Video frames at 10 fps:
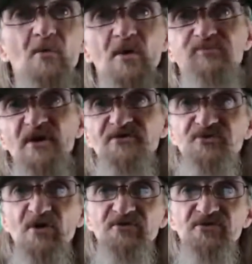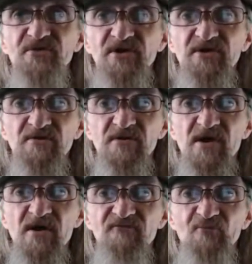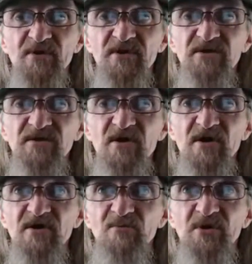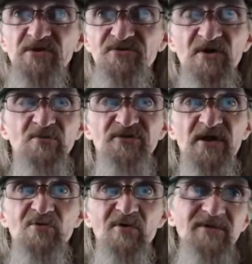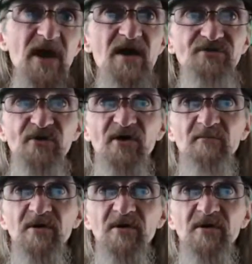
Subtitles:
we'll press charges in a year and a half when he's done with that court. But yeah, it's him.